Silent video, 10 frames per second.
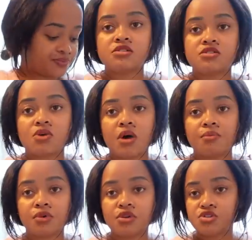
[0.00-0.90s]
So
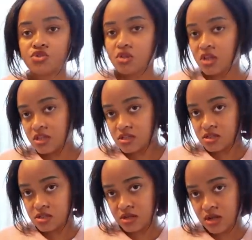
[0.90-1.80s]
I'm going to
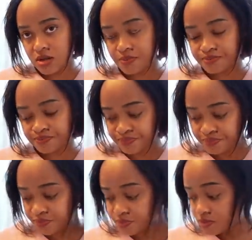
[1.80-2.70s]
list
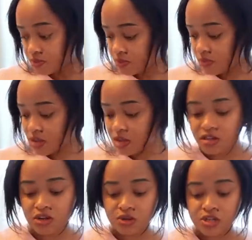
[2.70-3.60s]

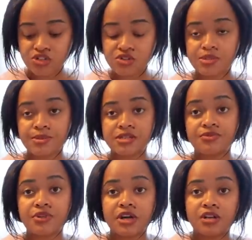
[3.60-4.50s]
the location
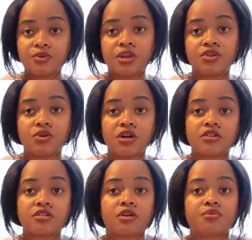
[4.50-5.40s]
specifically where you can
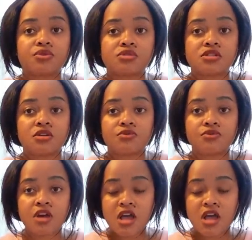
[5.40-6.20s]
grab yourself